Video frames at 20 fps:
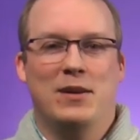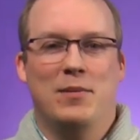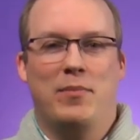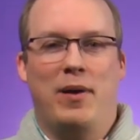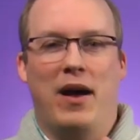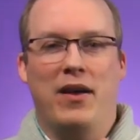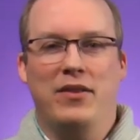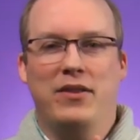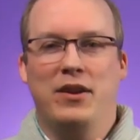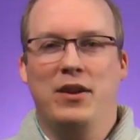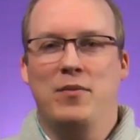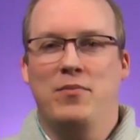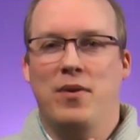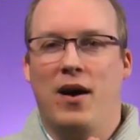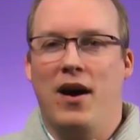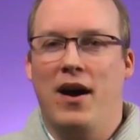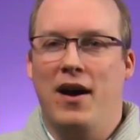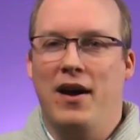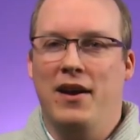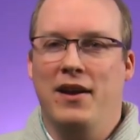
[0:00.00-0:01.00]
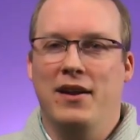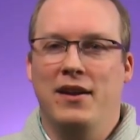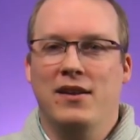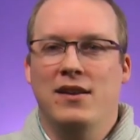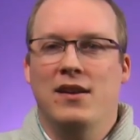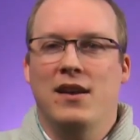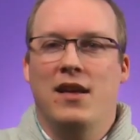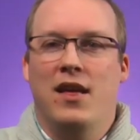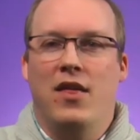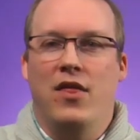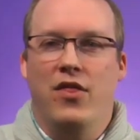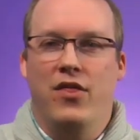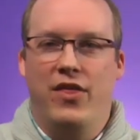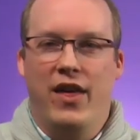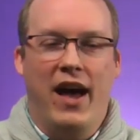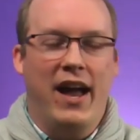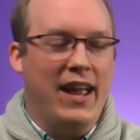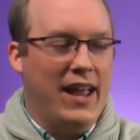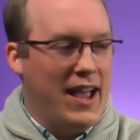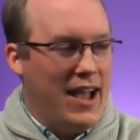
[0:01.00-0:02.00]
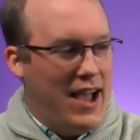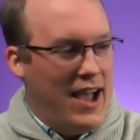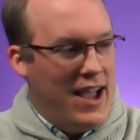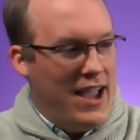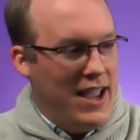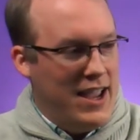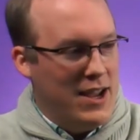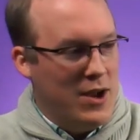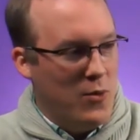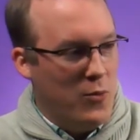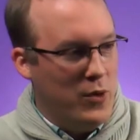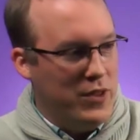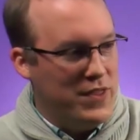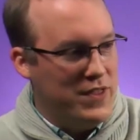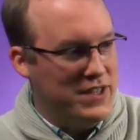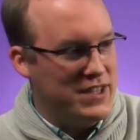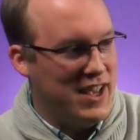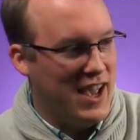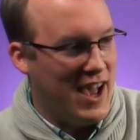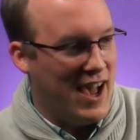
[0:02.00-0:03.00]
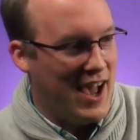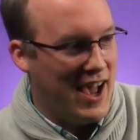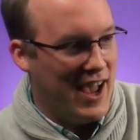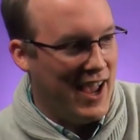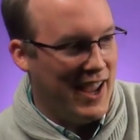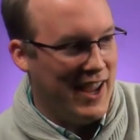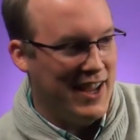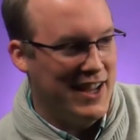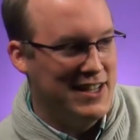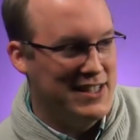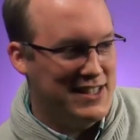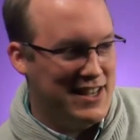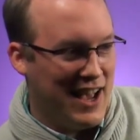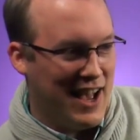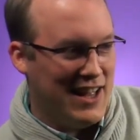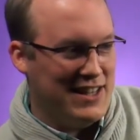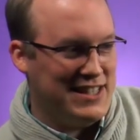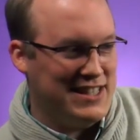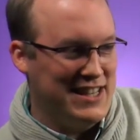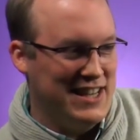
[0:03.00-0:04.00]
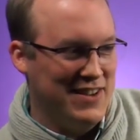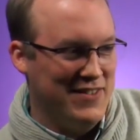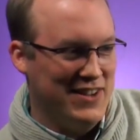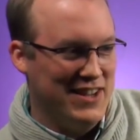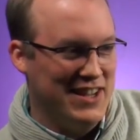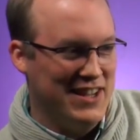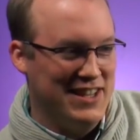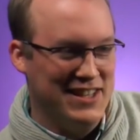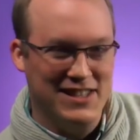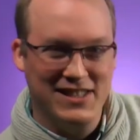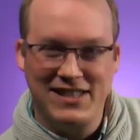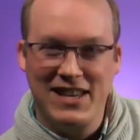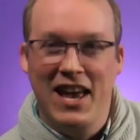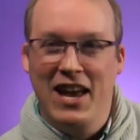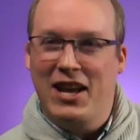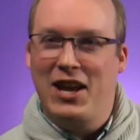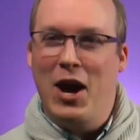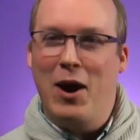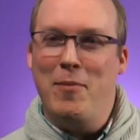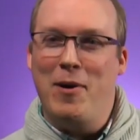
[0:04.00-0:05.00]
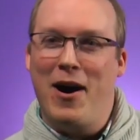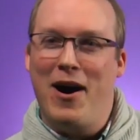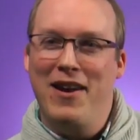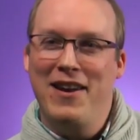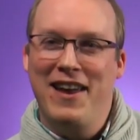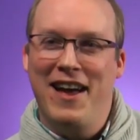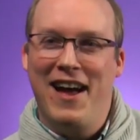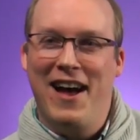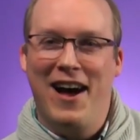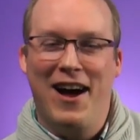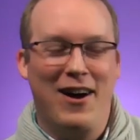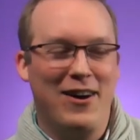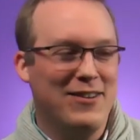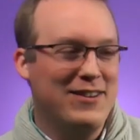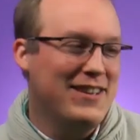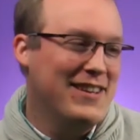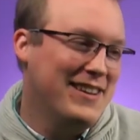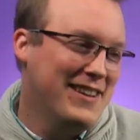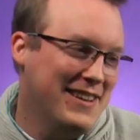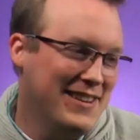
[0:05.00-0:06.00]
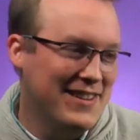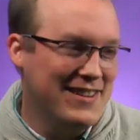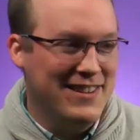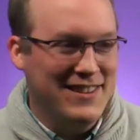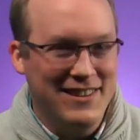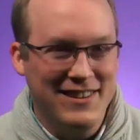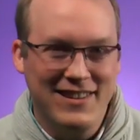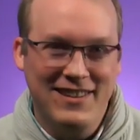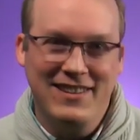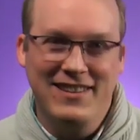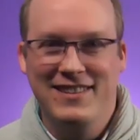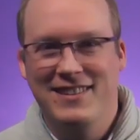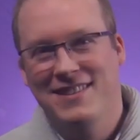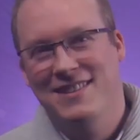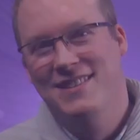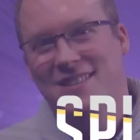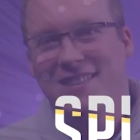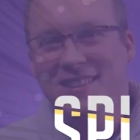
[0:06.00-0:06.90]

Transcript: piloted by that guy with the tie, Todd Stevens. Come on down. Na -na -na.